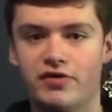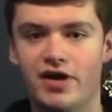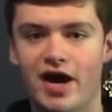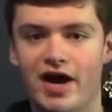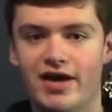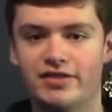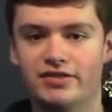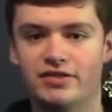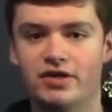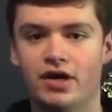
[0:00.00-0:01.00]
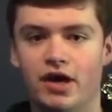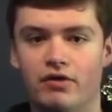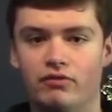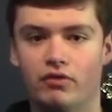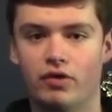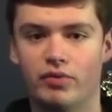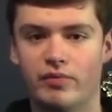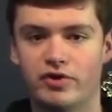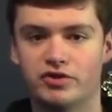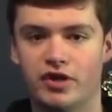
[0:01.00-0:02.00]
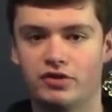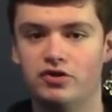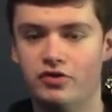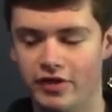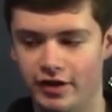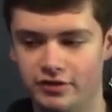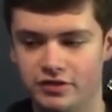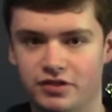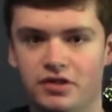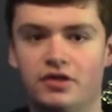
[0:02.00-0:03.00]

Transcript: guys for pretty much like two things.